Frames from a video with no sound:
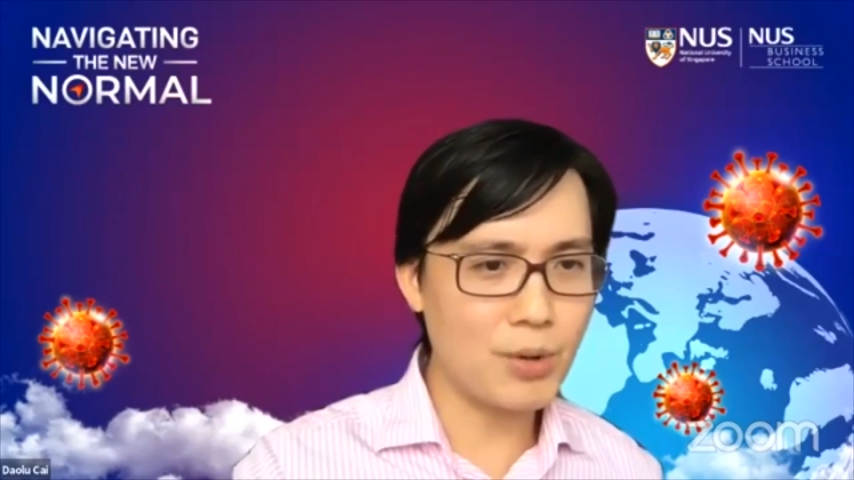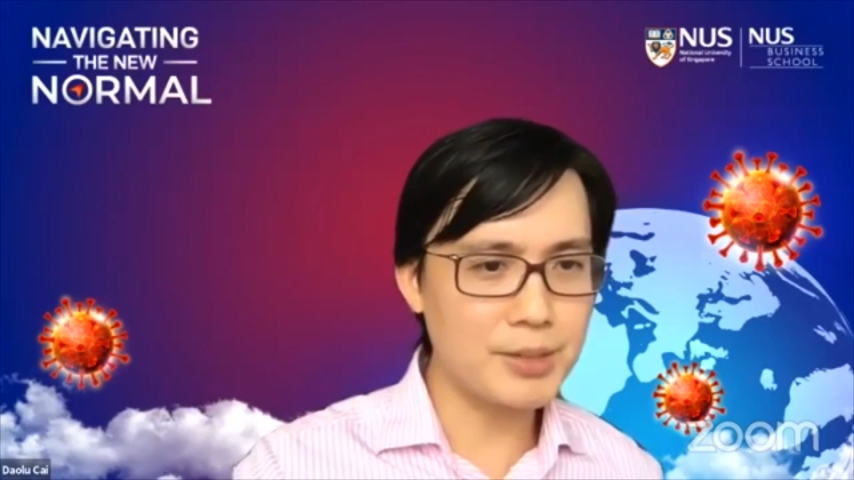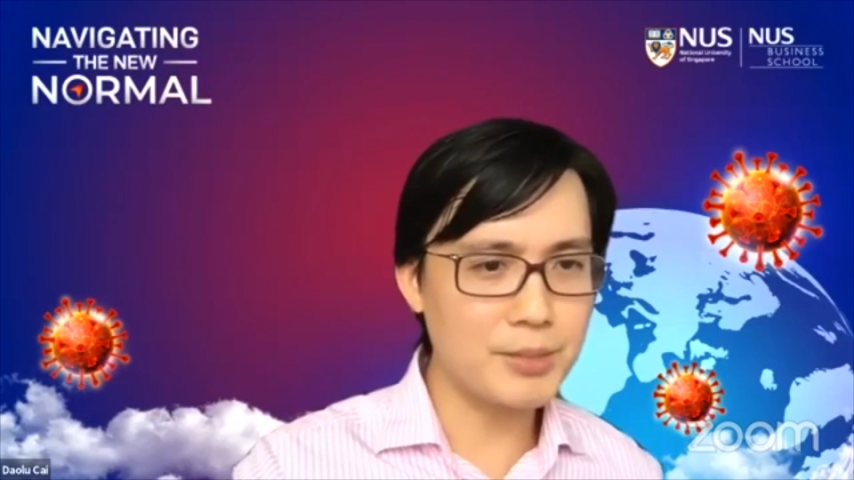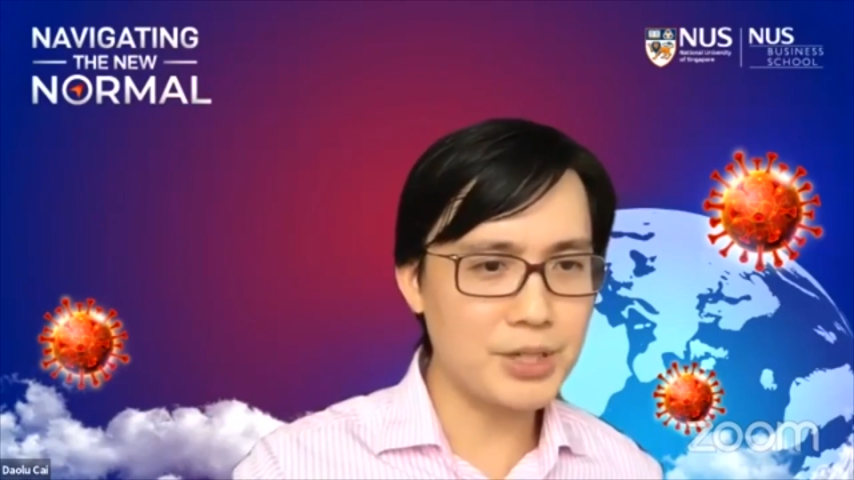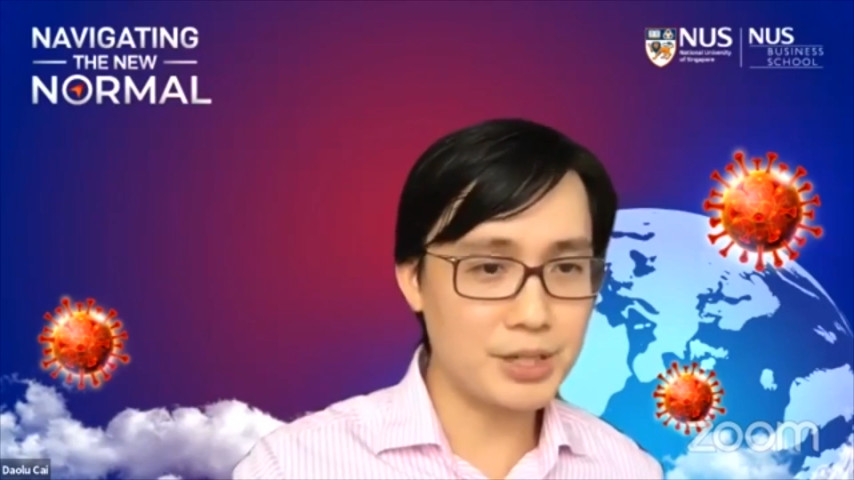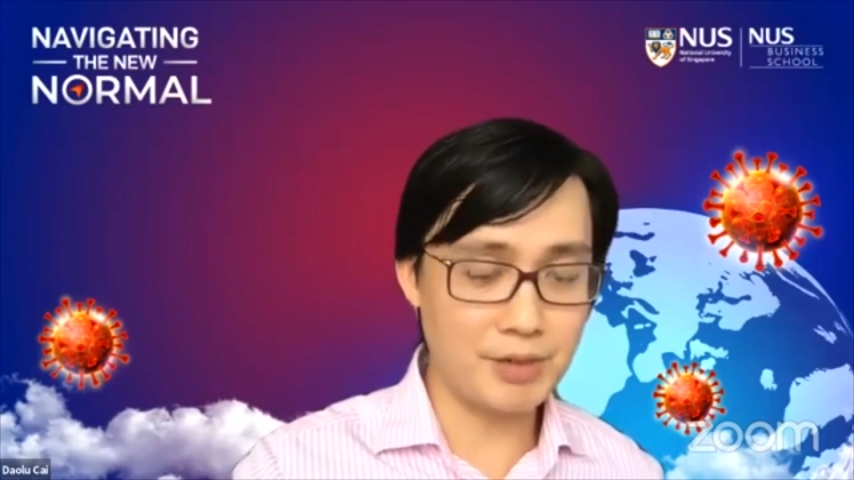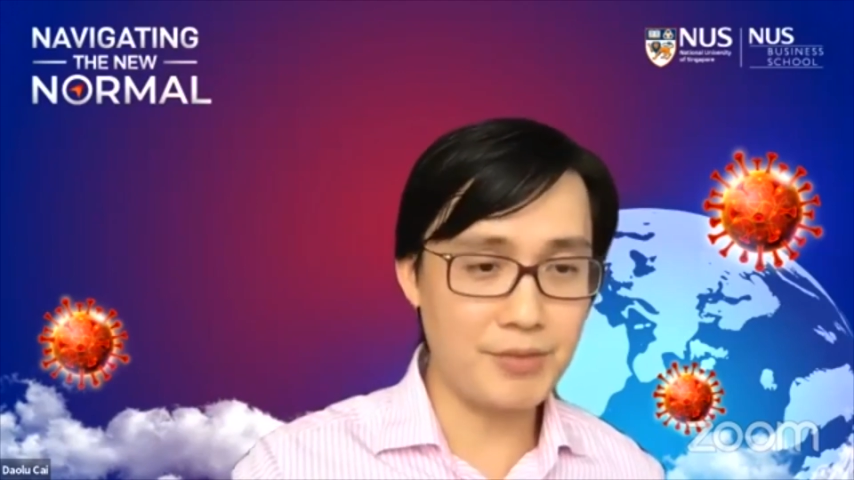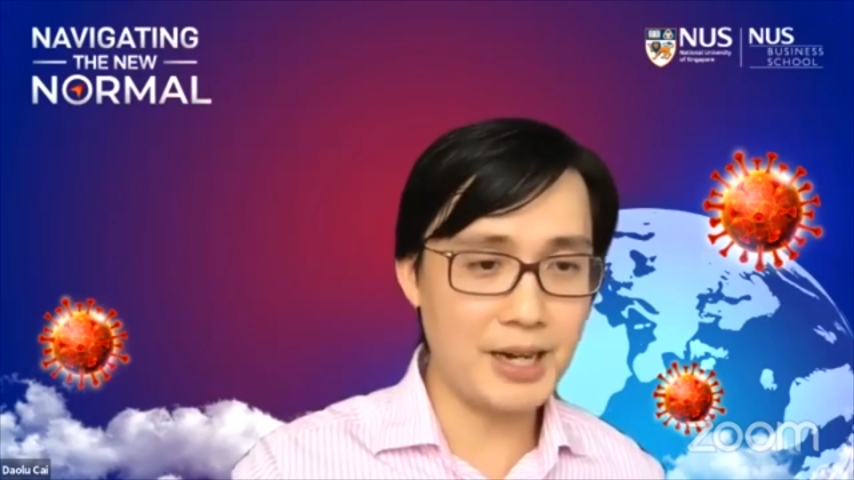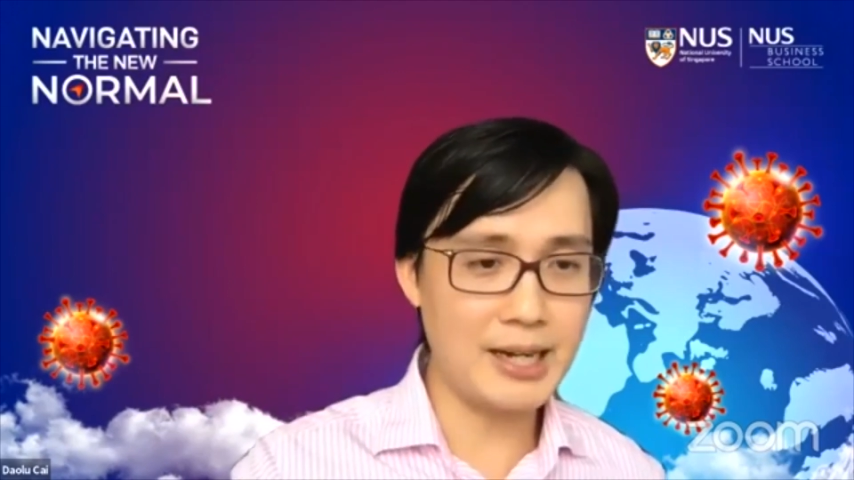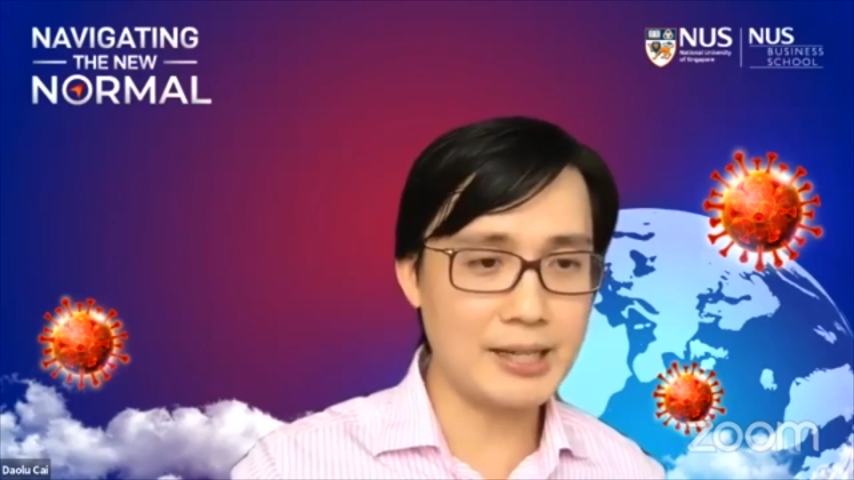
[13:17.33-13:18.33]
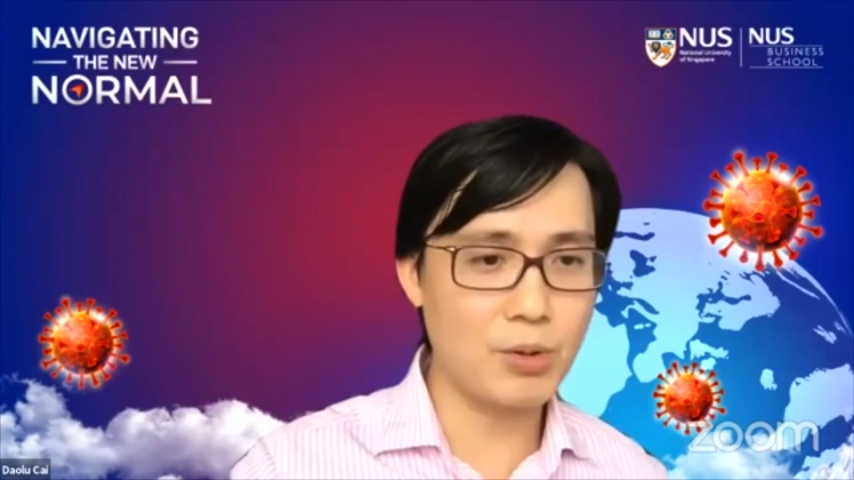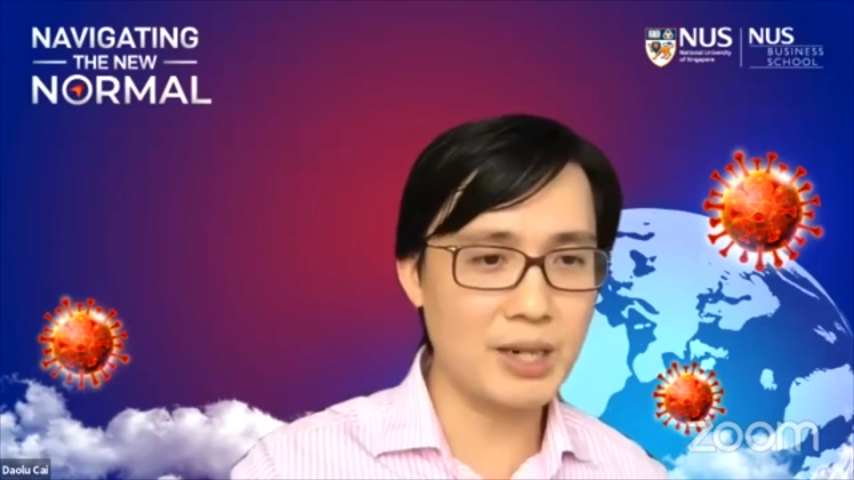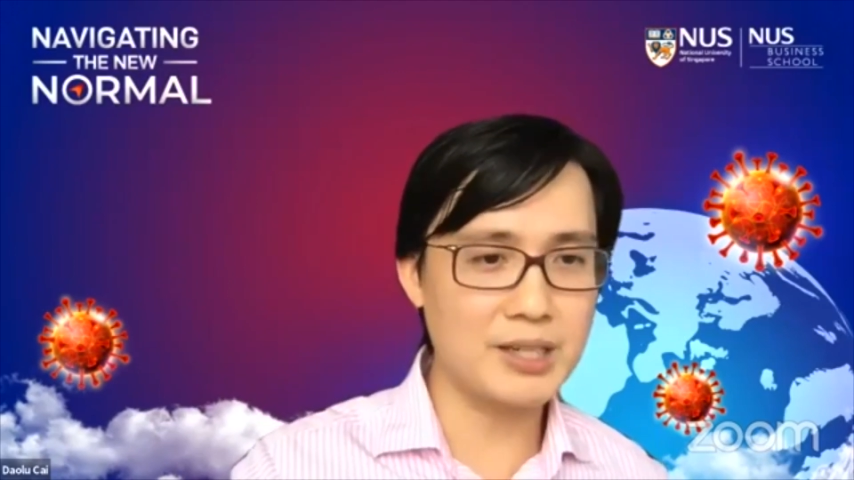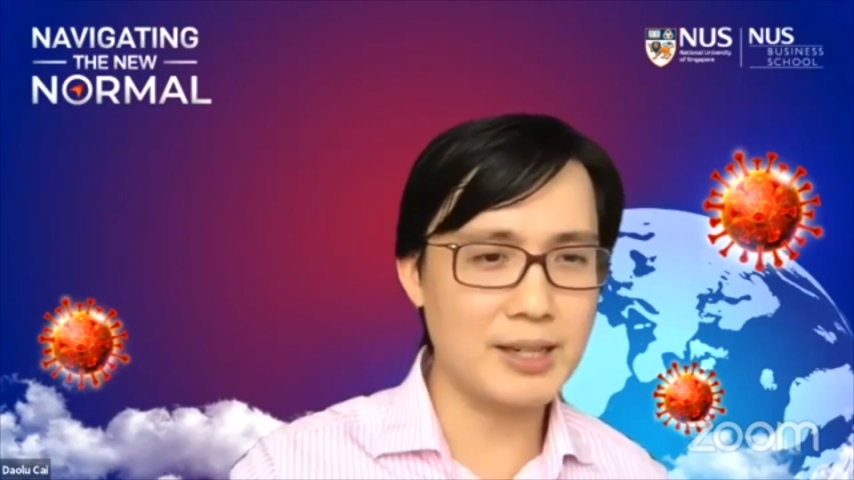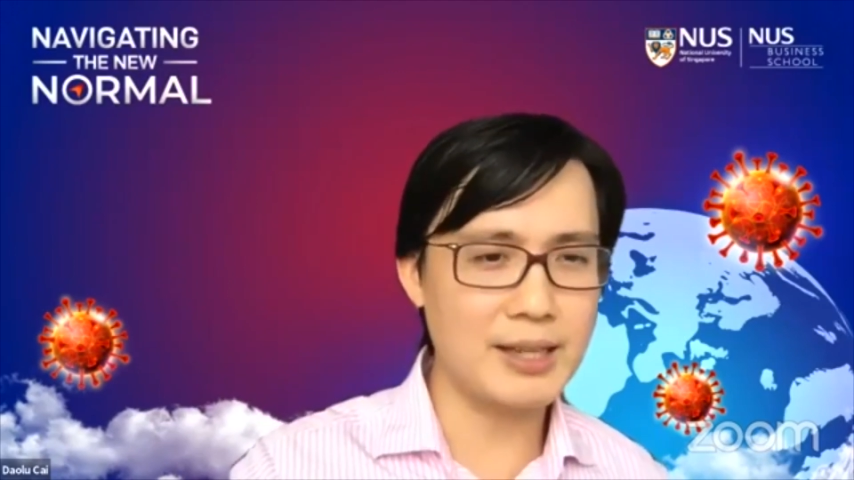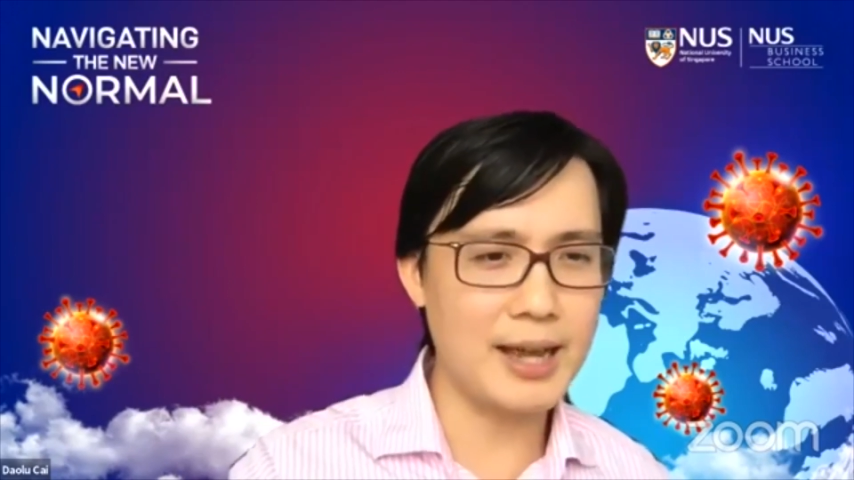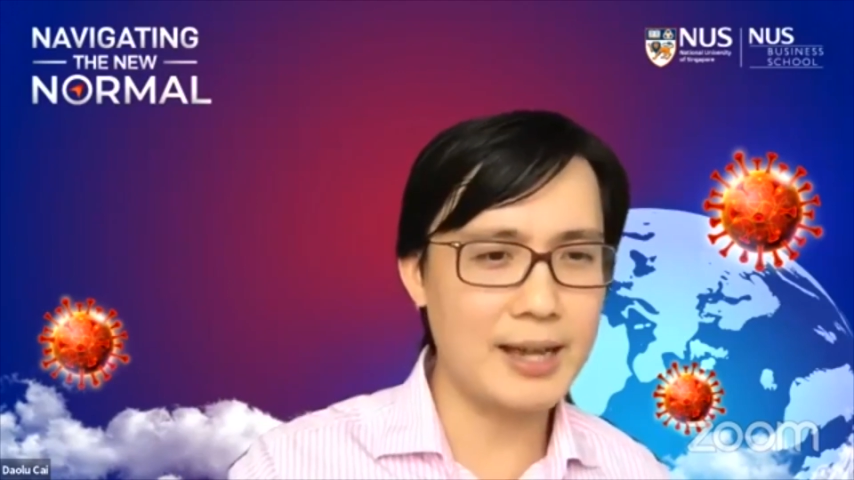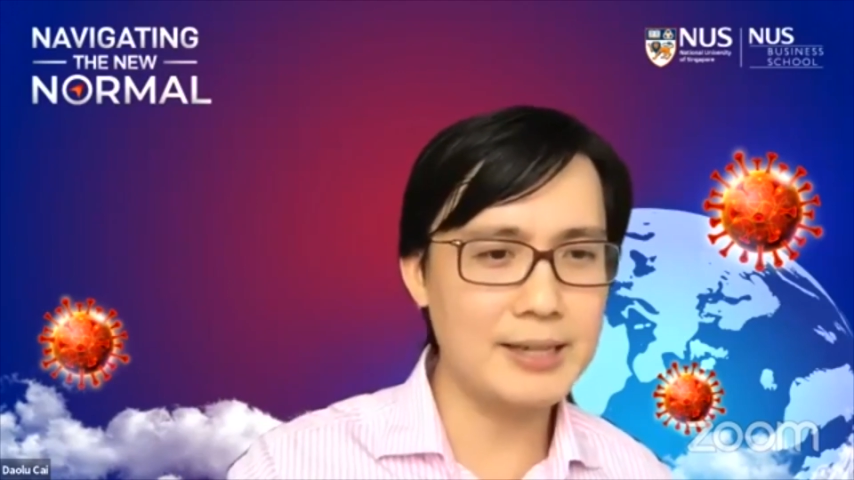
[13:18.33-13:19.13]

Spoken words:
which is a very nice question, and that is,